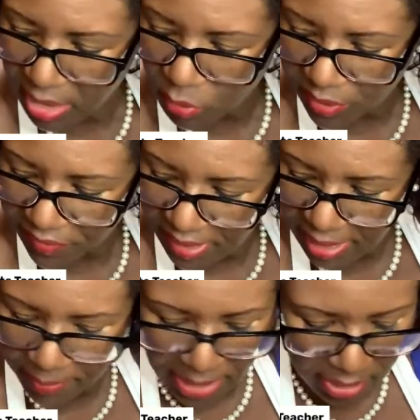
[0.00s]
Now, one
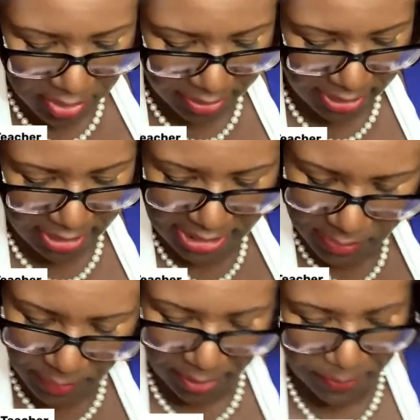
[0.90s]
thing about cooking
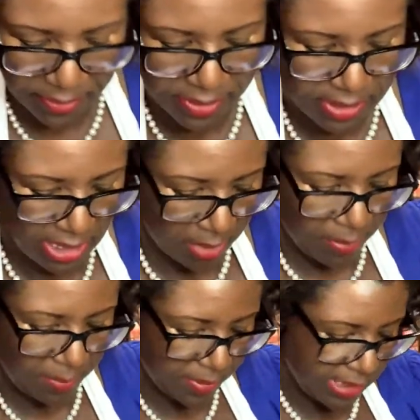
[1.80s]
these peppers,
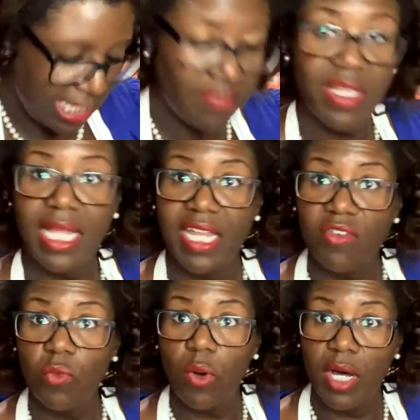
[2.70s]
peppers have a lot
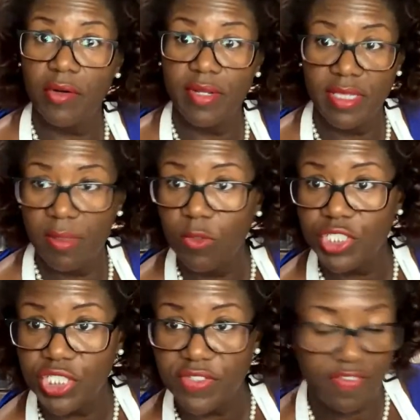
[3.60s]
of water in them,
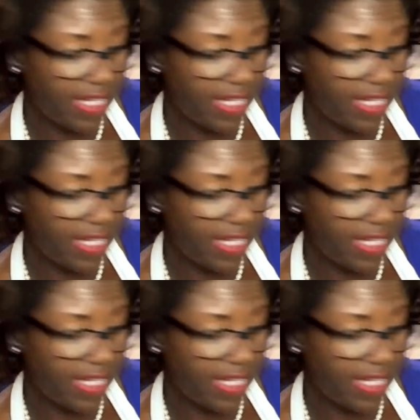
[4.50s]
which is